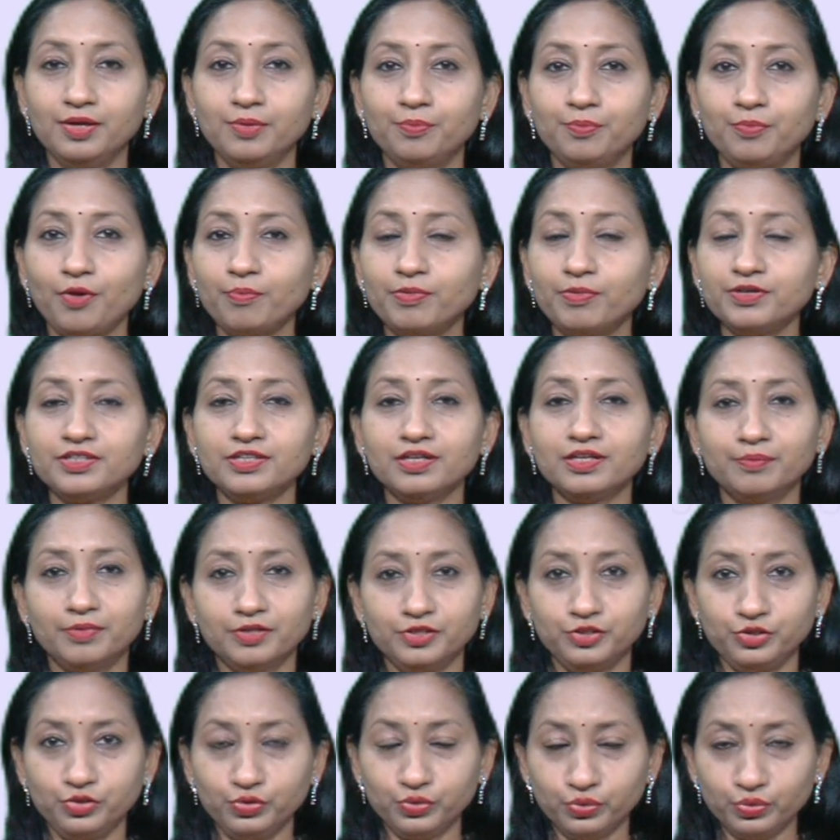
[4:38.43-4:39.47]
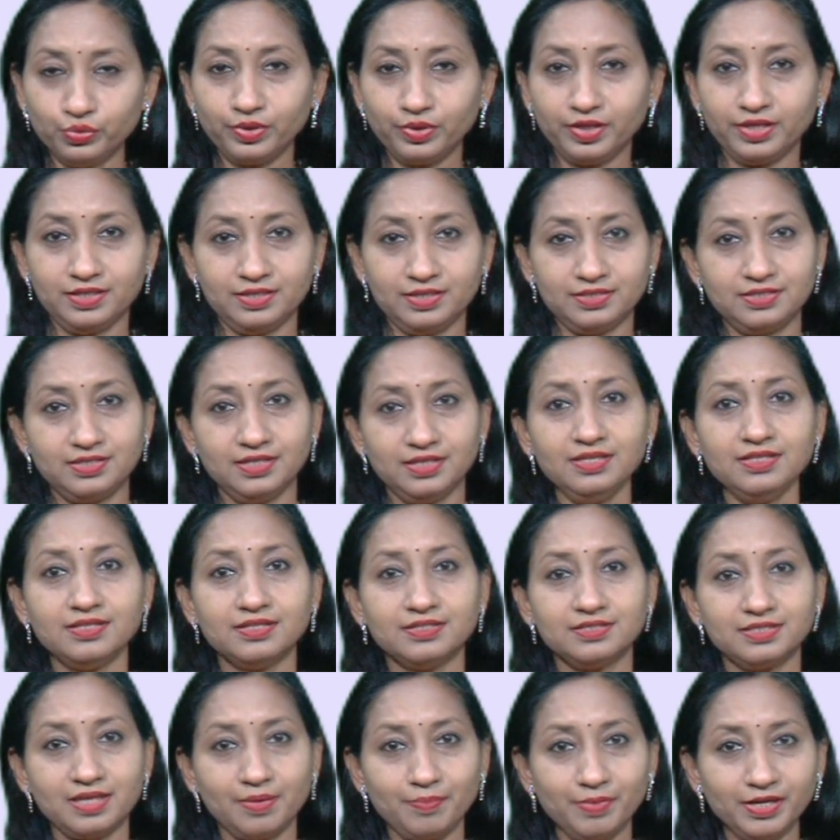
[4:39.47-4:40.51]
Property number 2 is that the
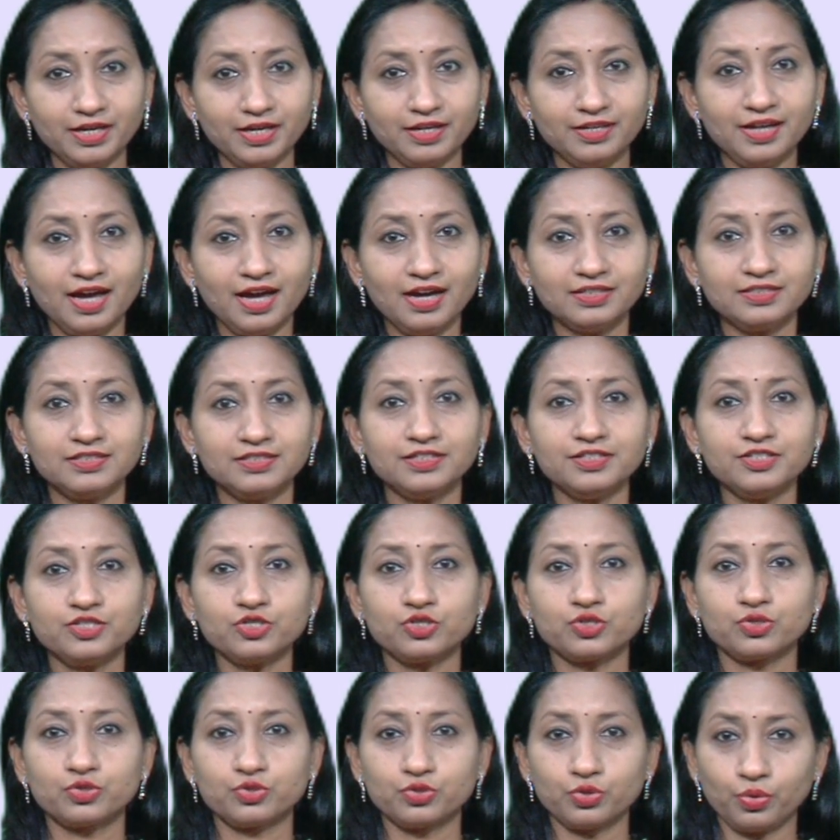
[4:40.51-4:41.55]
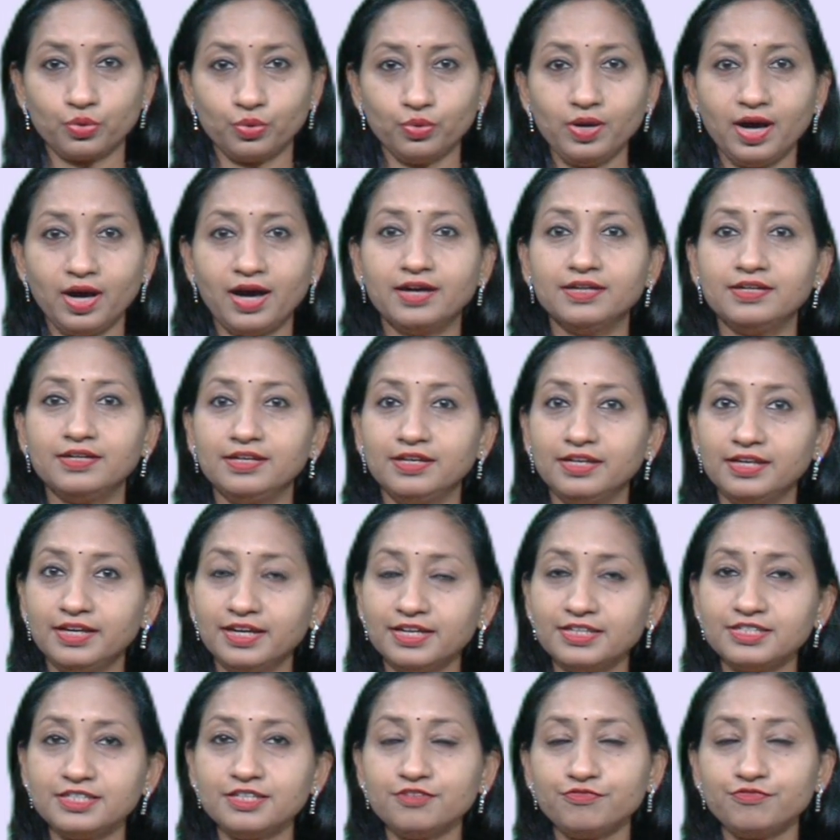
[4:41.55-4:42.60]
semiconductors show a
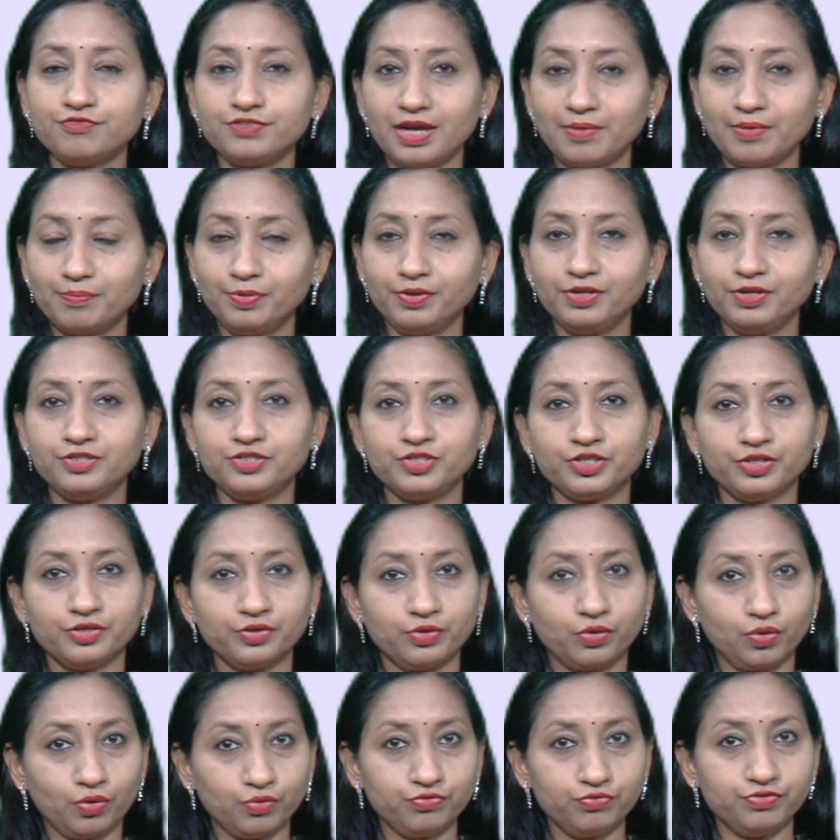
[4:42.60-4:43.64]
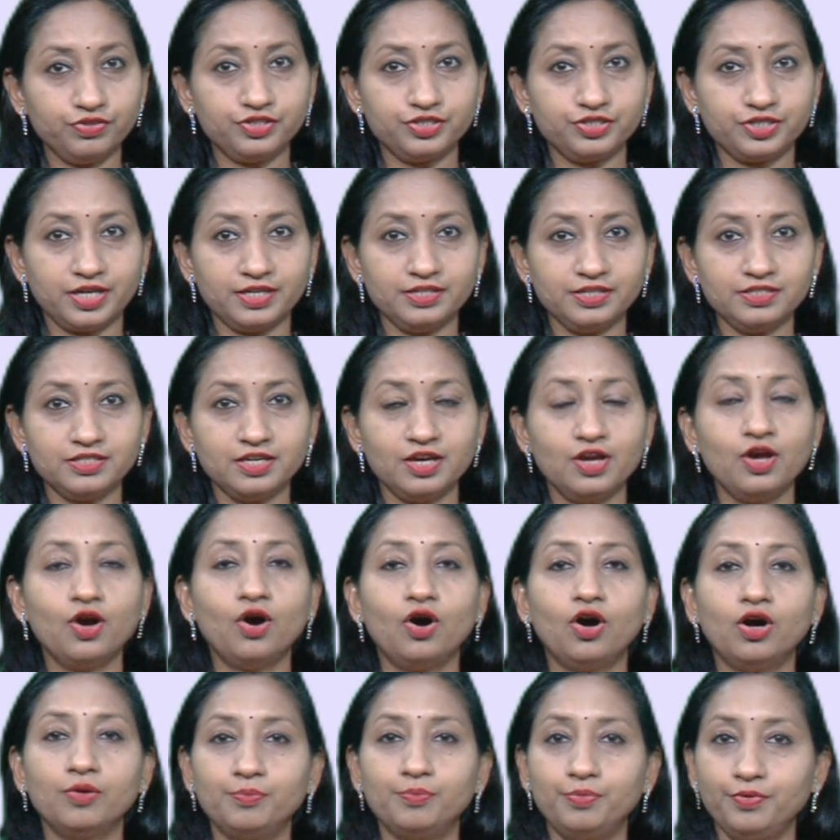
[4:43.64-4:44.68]
negative temperature coefficient
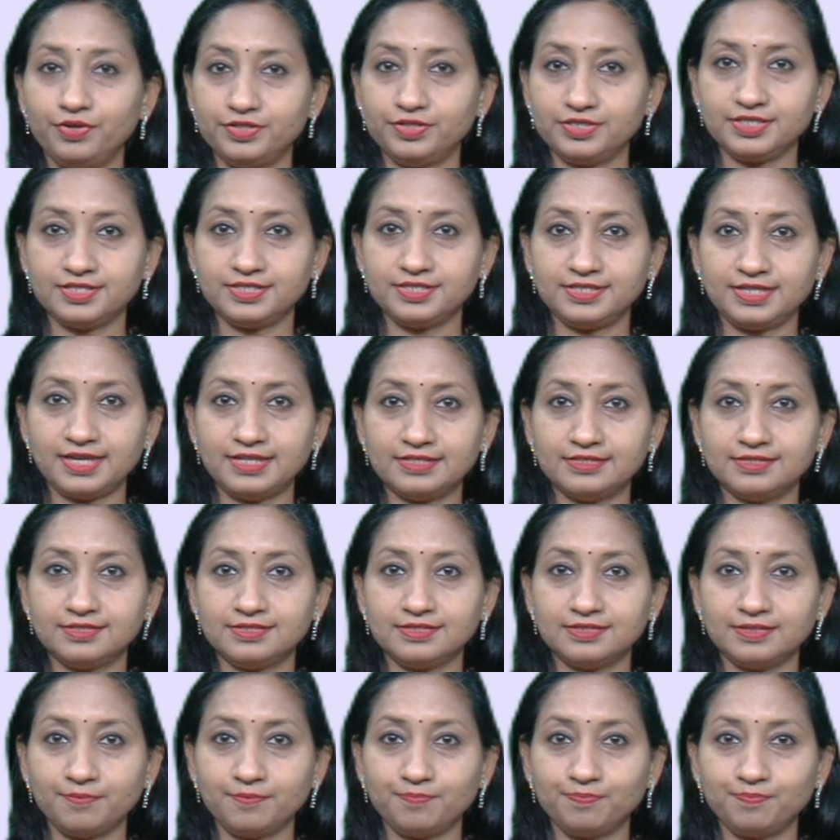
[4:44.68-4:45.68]
of resistance.